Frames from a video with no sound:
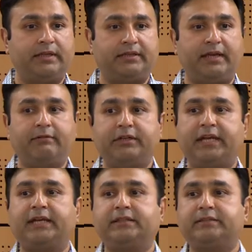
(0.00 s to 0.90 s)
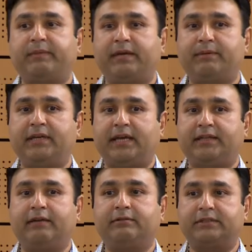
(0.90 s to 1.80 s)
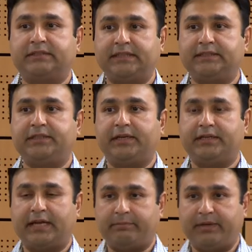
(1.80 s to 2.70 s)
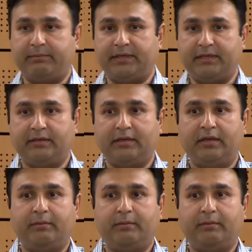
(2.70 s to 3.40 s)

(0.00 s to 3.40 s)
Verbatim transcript: they will take this baby and they will resuscitate that baby,